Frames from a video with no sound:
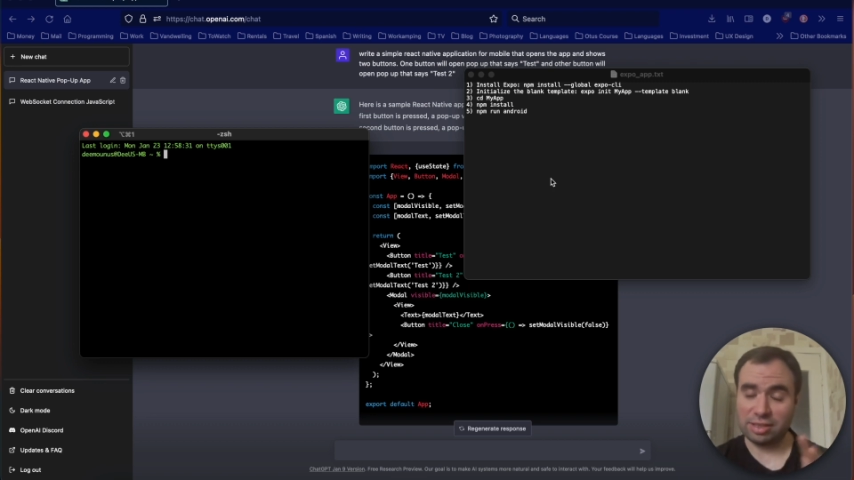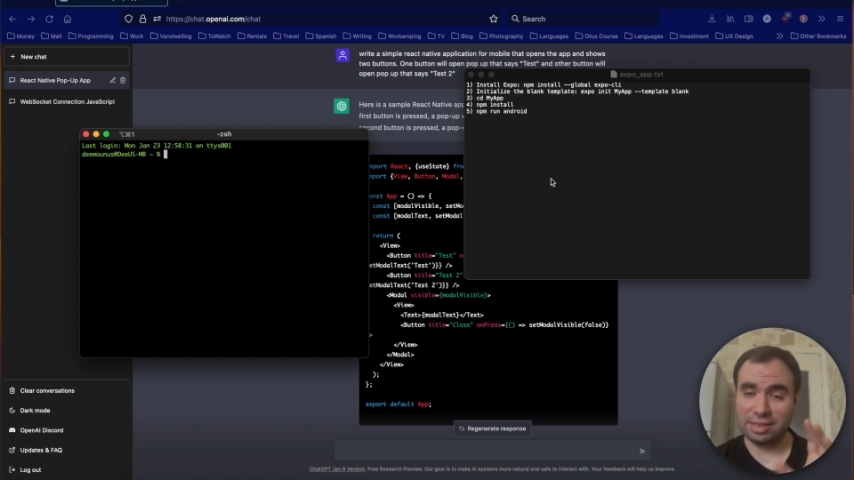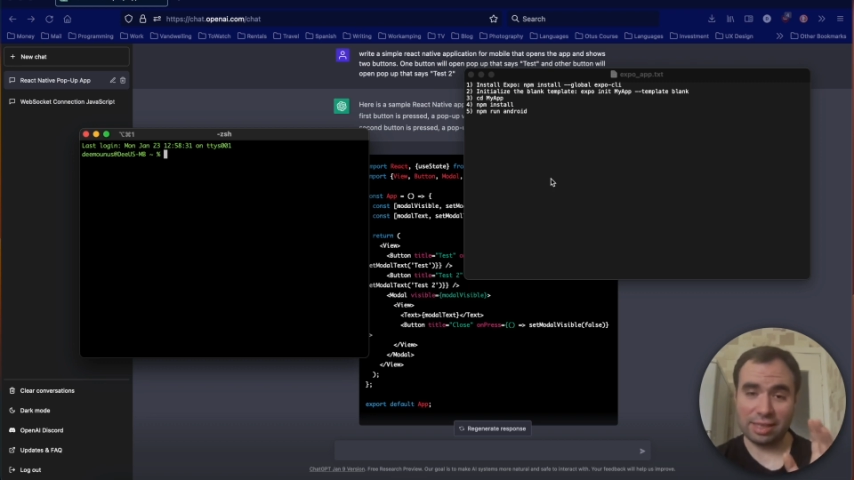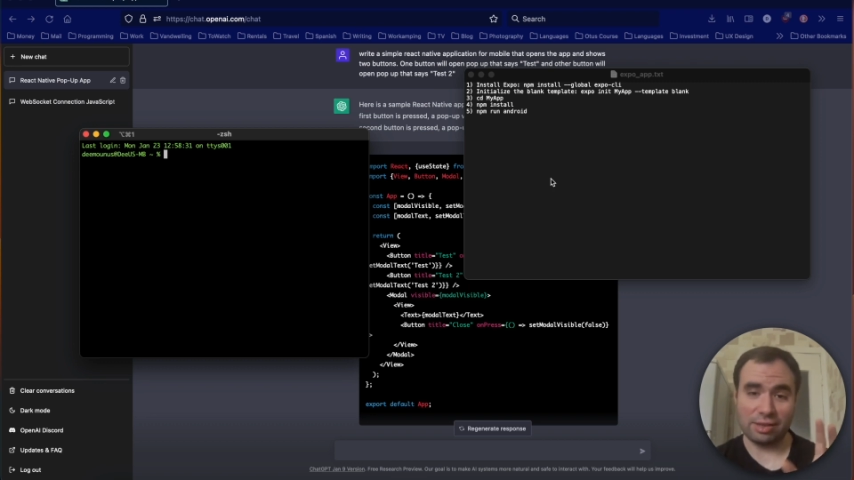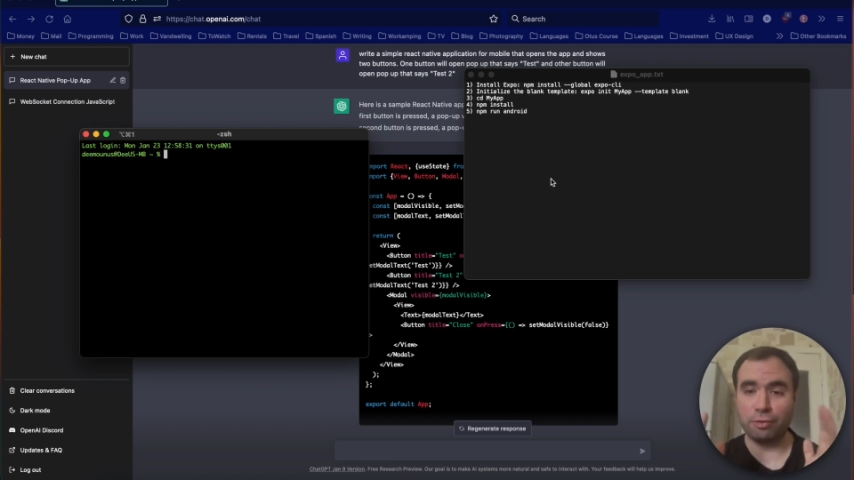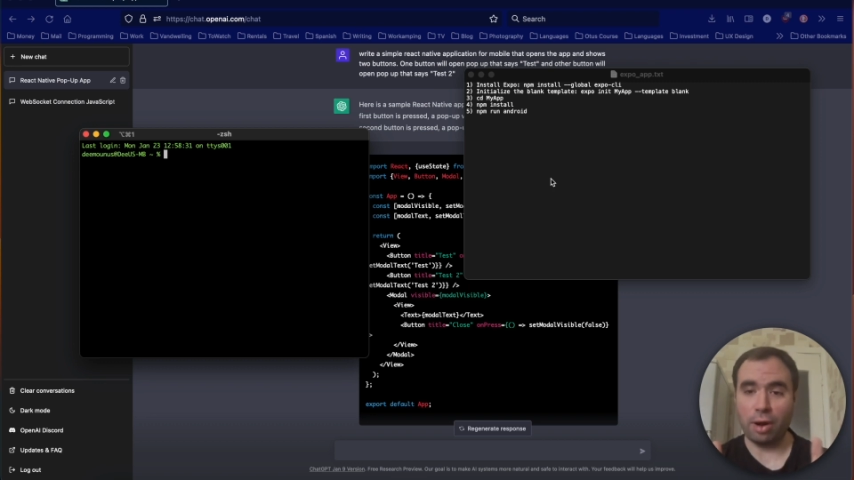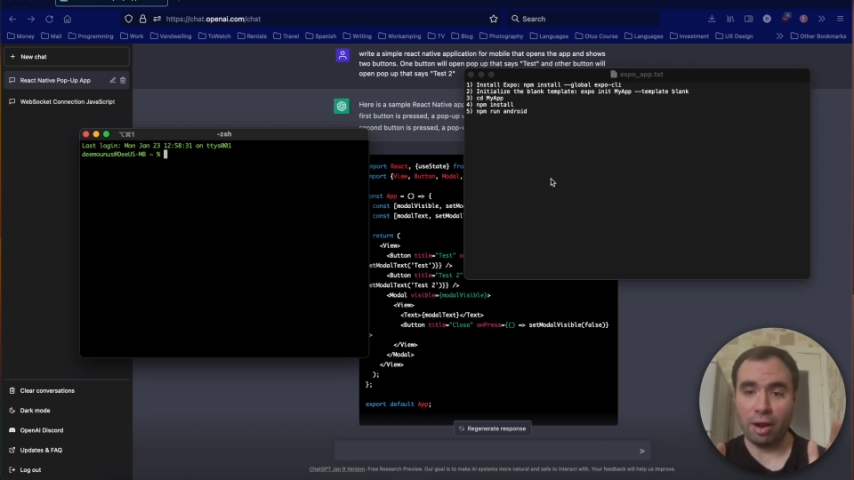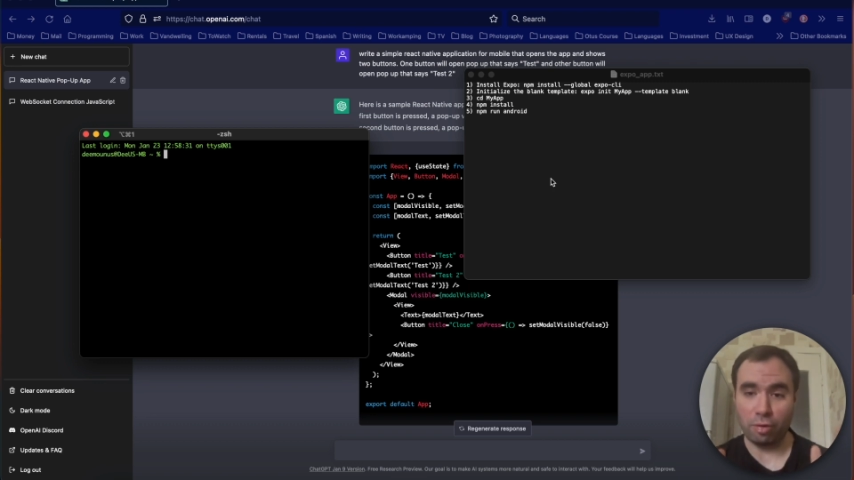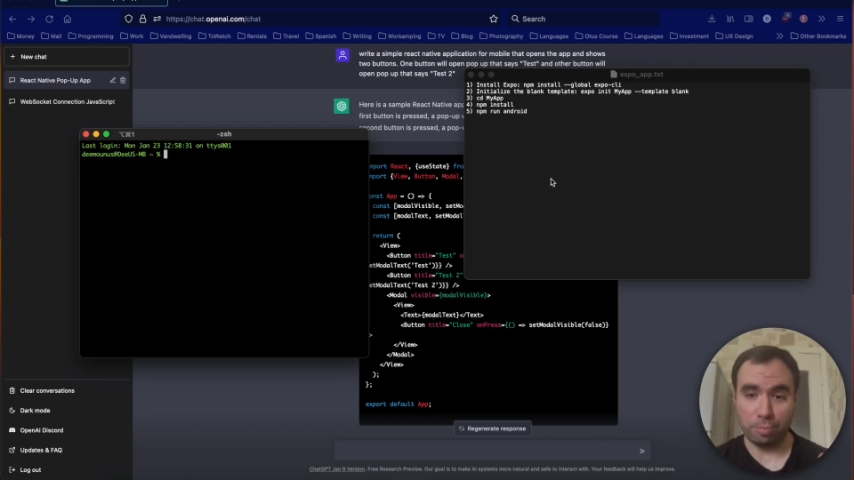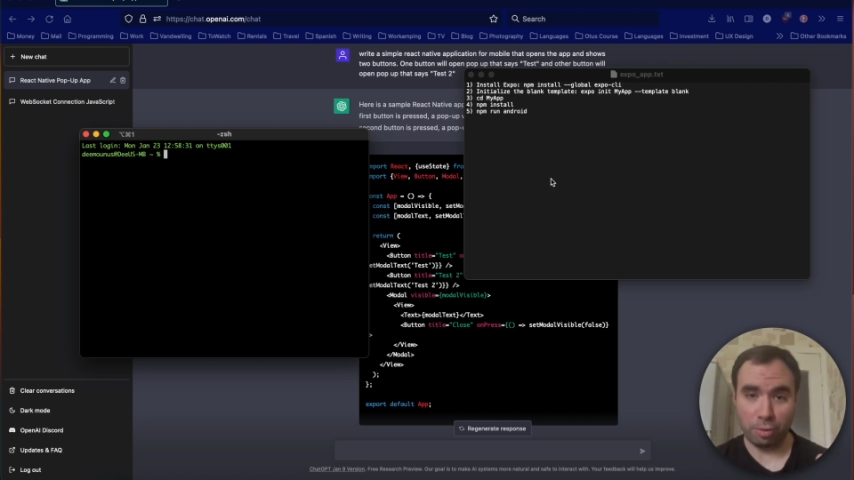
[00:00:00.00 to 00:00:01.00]
It's just like for
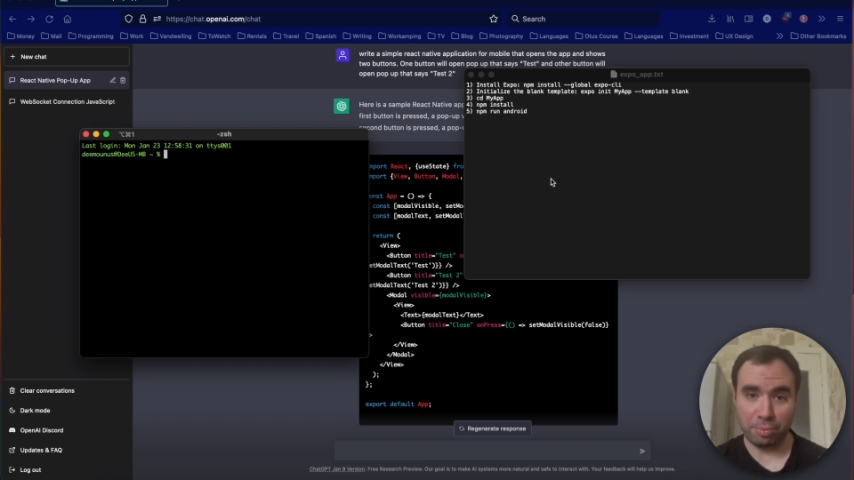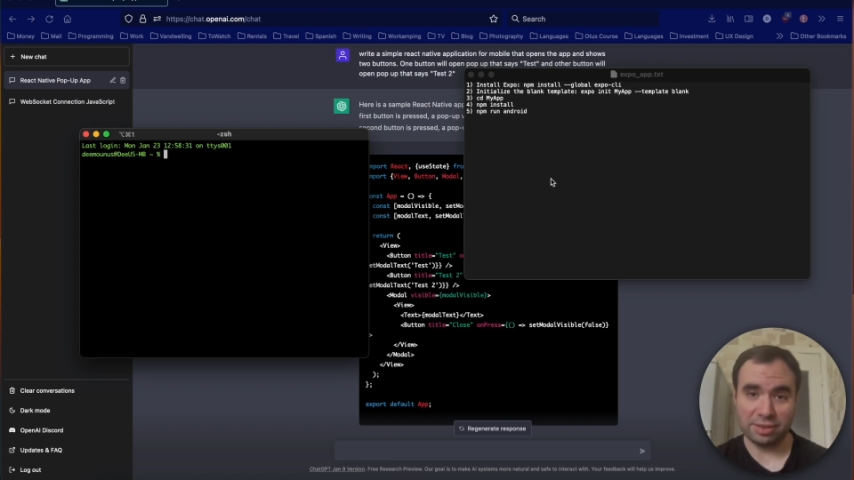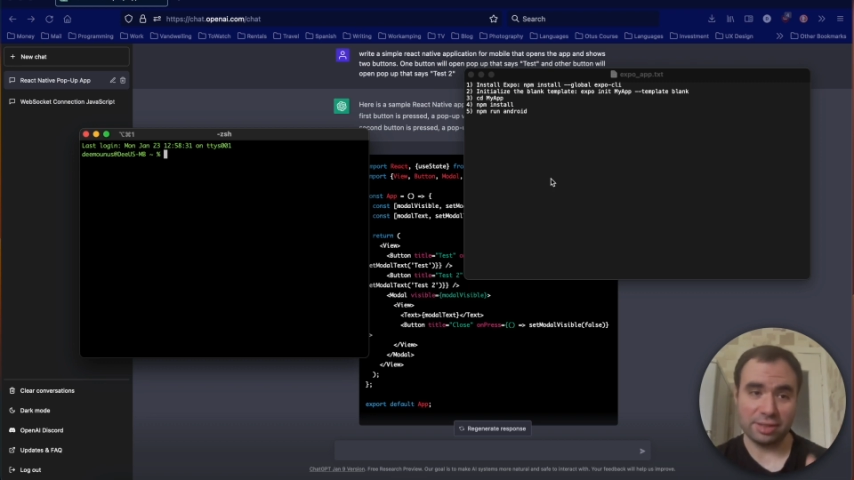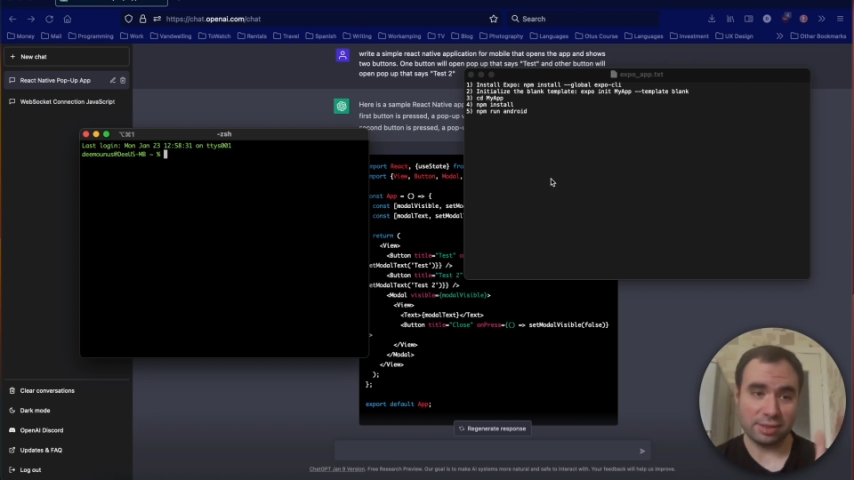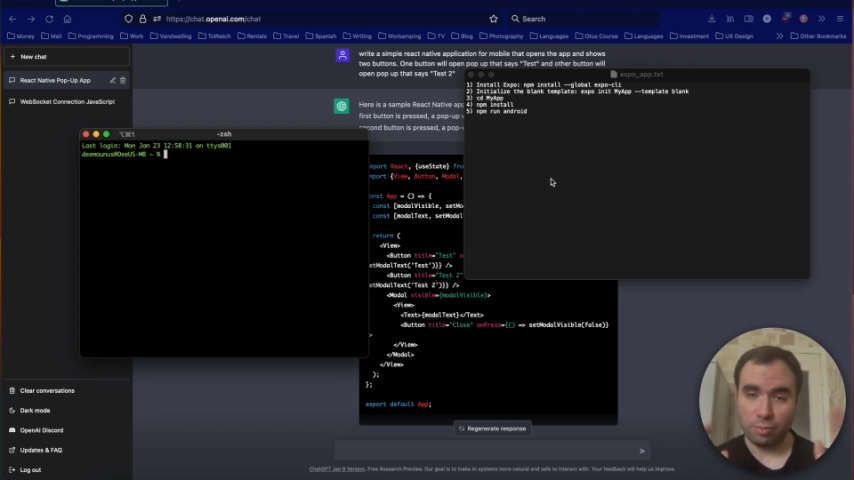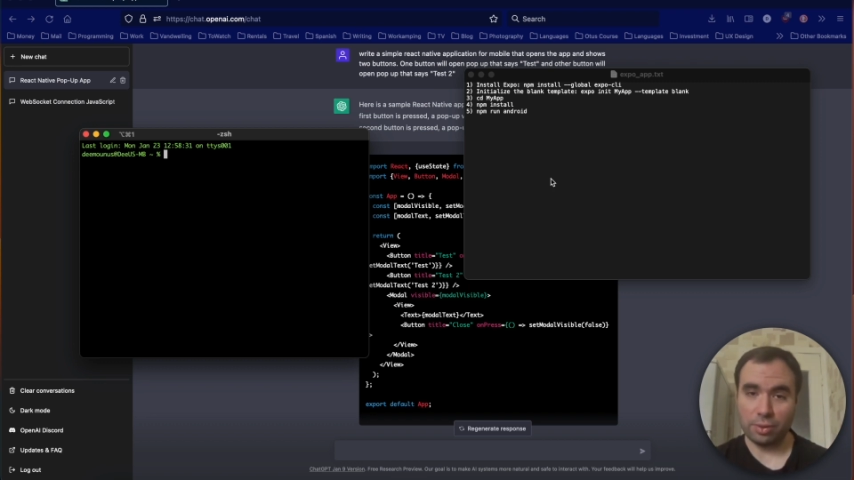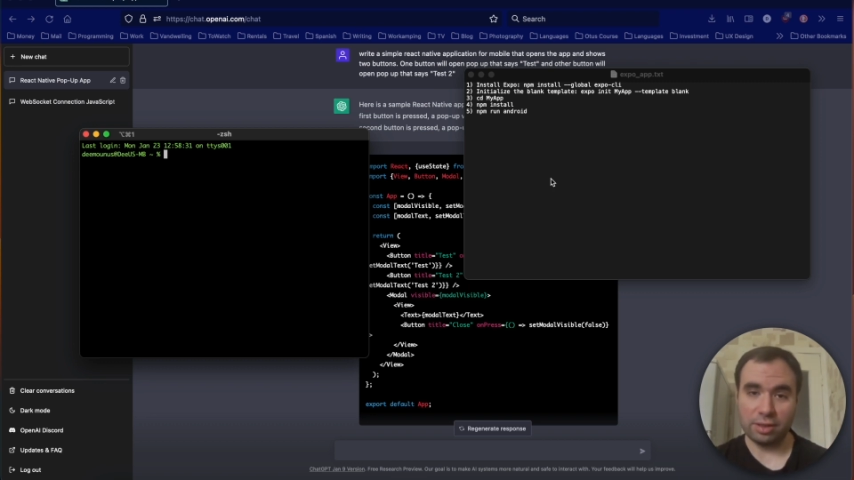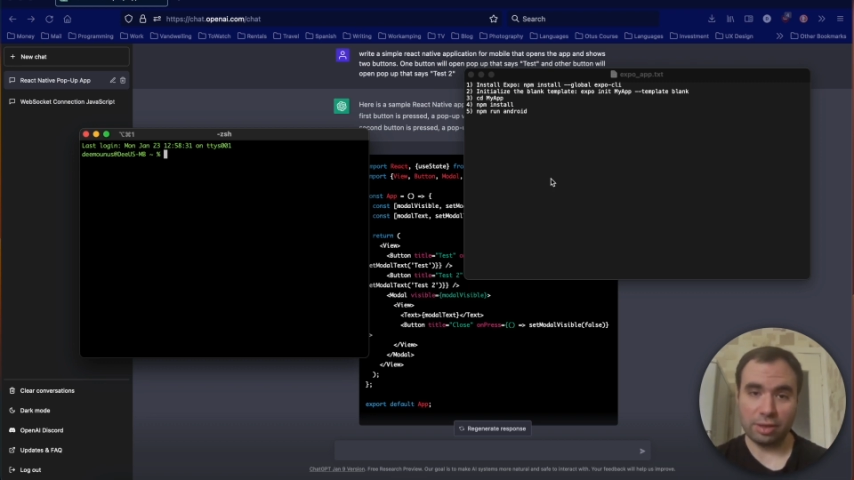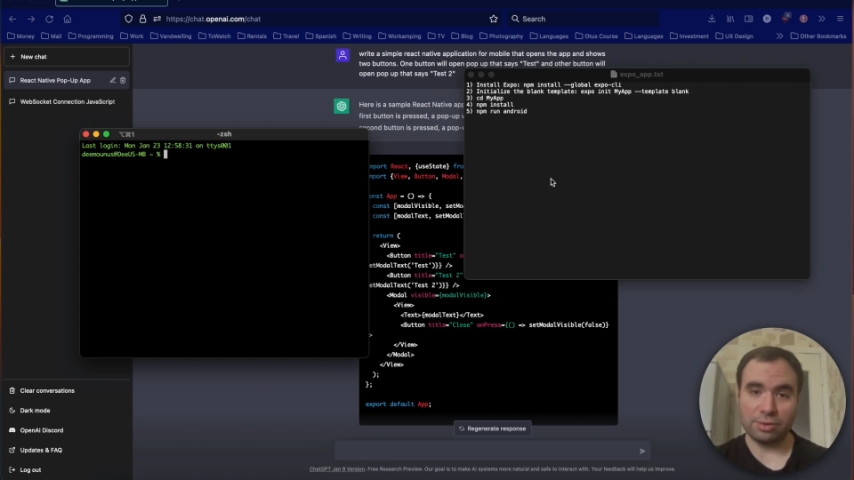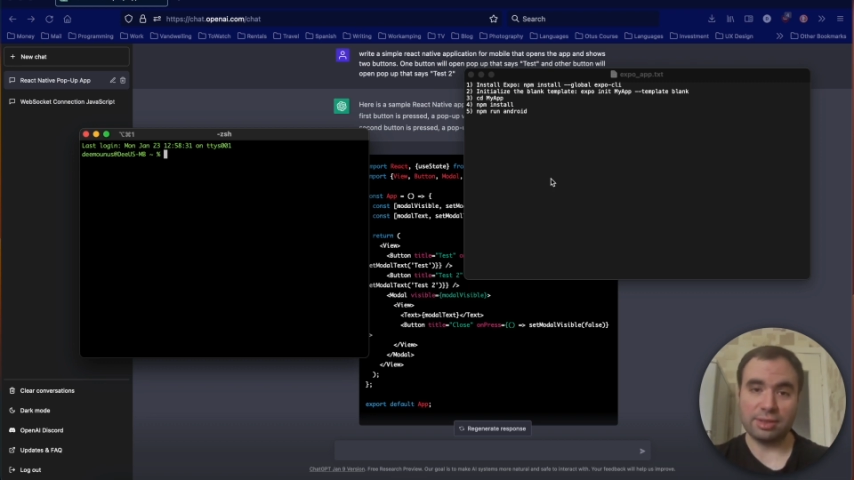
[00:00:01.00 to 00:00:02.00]
our purposes we're
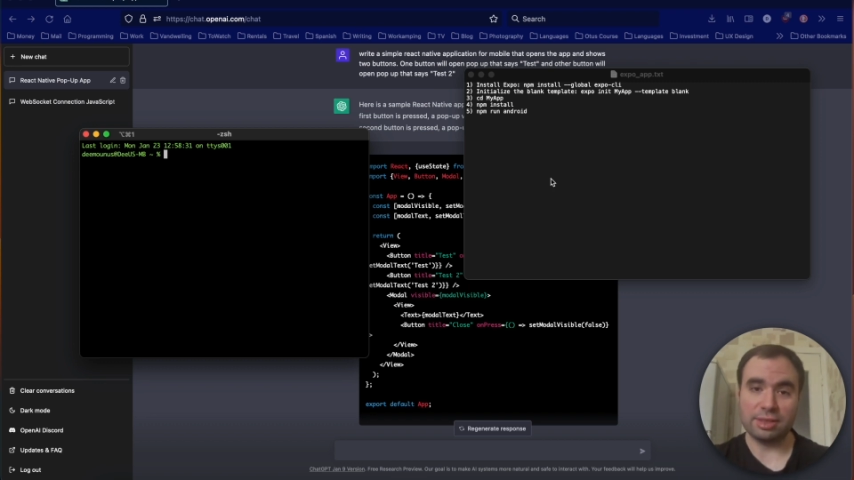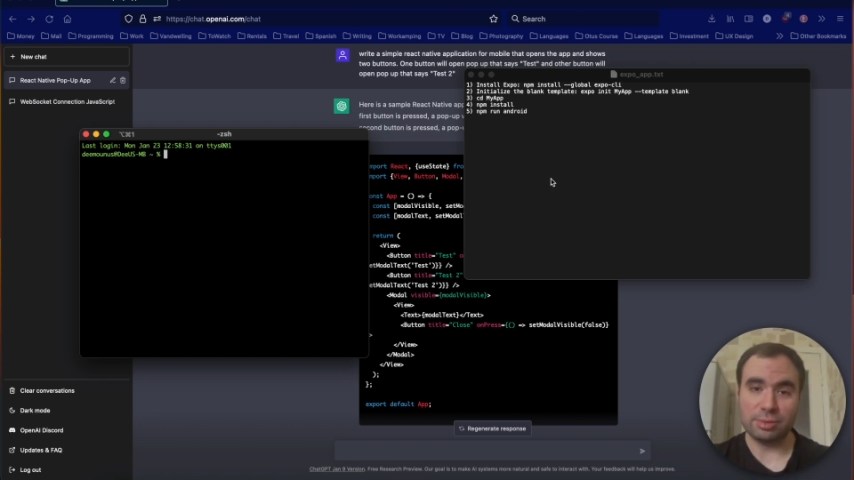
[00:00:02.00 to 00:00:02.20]
gonna use this